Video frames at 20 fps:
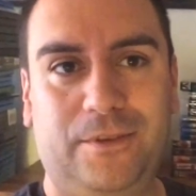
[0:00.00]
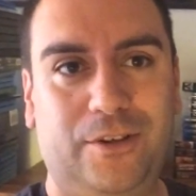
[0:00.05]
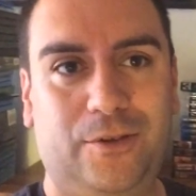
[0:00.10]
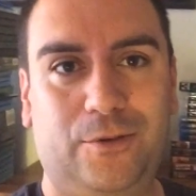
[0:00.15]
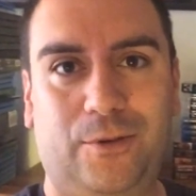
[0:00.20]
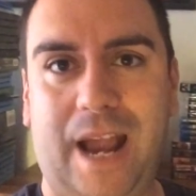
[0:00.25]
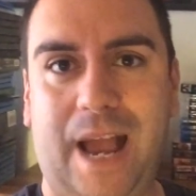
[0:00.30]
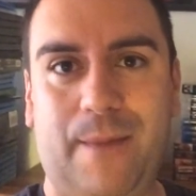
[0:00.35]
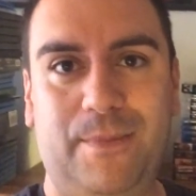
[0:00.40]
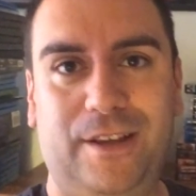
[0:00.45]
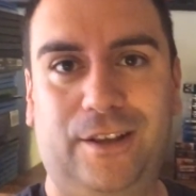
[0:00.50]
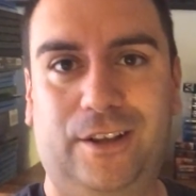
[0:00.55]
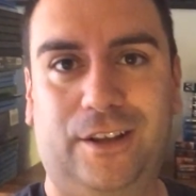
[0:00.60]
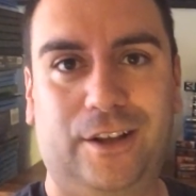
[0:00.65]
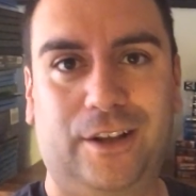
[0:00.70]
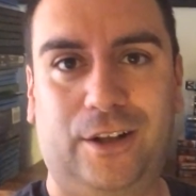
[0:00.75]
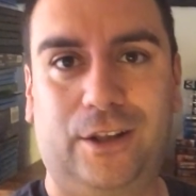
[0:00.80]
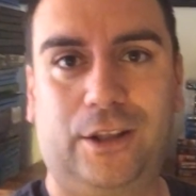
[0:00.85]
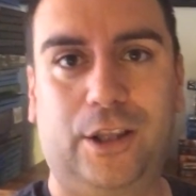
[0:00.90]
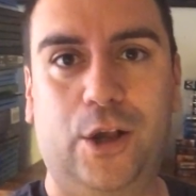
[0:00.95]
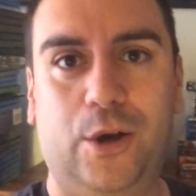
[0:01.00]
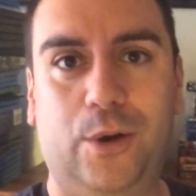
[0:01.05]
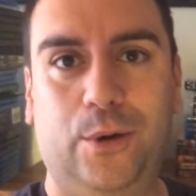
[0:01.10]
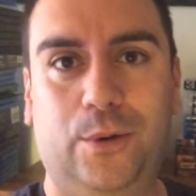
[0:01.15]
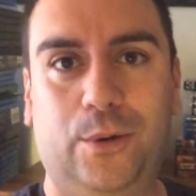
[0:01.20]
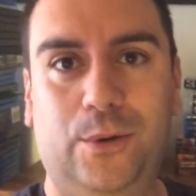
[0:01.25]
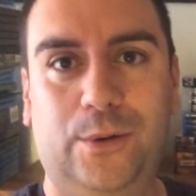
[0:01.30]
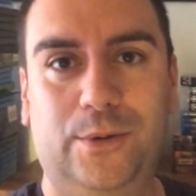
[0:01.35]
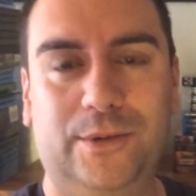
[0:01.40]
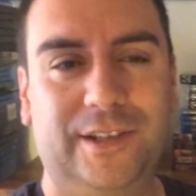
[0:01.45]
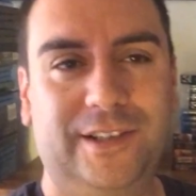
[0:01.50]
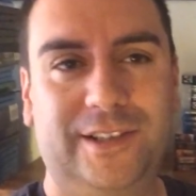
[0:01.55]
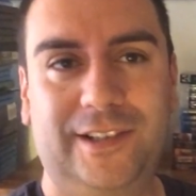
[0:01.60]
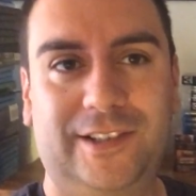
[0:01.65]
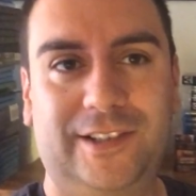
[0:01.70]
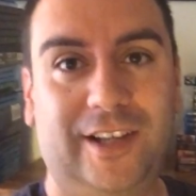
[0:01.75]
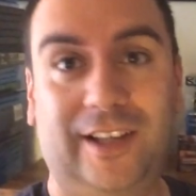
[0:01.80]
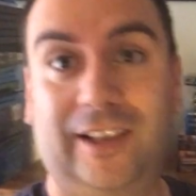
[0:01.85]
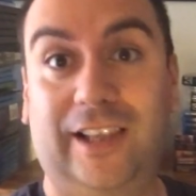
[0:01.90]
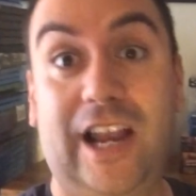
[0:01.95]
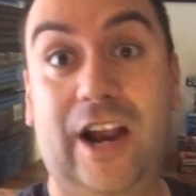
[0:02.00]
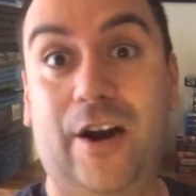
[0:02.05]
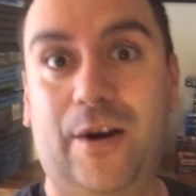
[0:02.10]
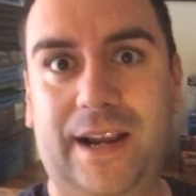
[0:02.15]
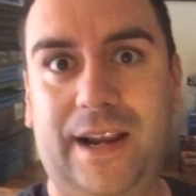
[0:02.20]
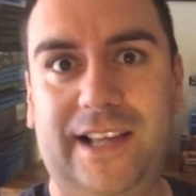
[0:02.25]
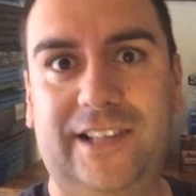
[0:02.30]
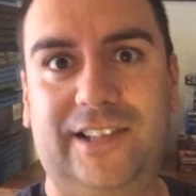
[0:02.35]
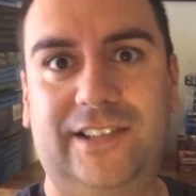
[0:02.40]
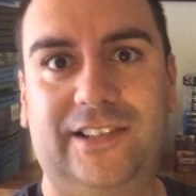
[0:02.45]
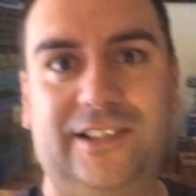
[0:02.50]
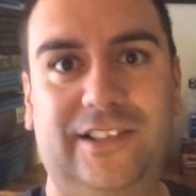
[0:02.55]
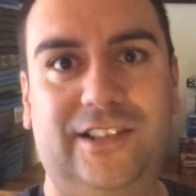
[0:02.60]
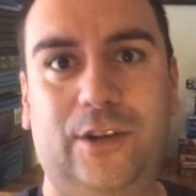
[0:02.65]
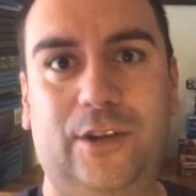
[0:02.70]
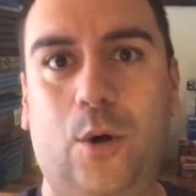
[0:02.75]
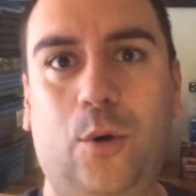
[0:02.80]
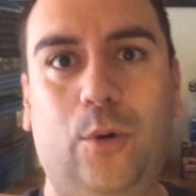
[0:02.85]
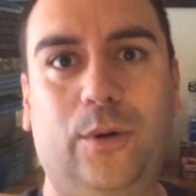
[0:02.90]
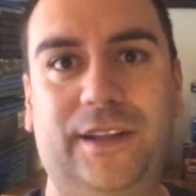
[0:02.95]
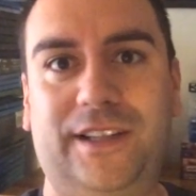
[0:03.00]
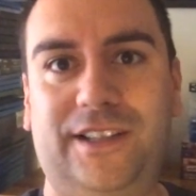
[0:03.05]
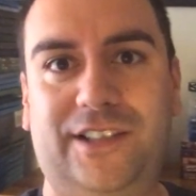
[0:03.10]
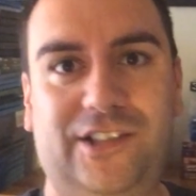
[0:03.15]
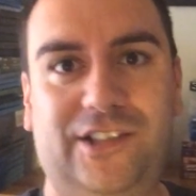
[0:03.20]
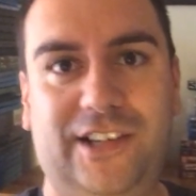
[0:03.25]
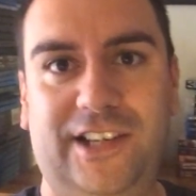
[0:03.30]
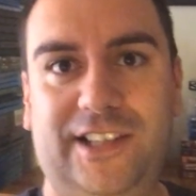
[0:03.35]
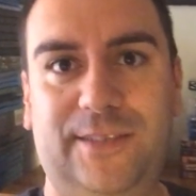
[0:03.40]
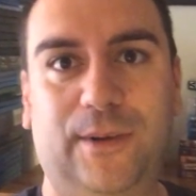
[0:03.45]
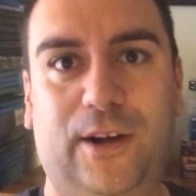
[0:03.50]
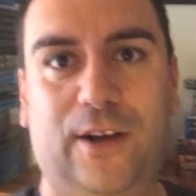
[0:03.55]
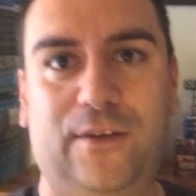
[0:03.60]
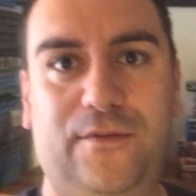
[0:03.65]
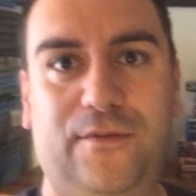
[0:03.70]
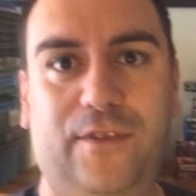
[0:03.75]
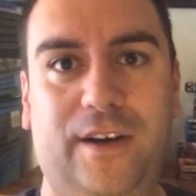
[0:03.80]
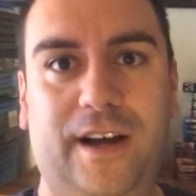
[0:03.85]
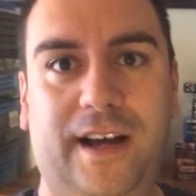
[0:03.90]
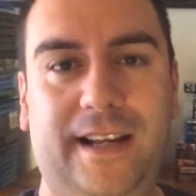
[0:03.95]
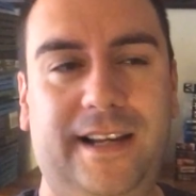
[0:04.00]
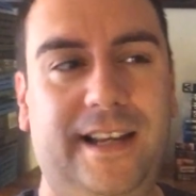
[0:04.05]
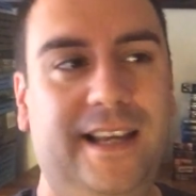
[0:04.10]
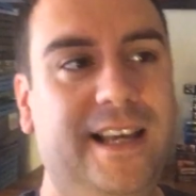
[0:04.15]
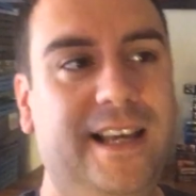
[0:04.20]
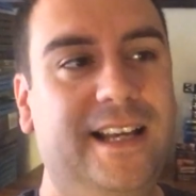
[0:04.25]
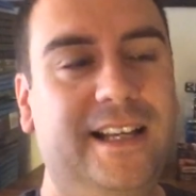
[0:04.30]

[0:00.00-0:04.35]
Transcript: crappy looking clothes. It's just hilarious. Totally cheeseball fun.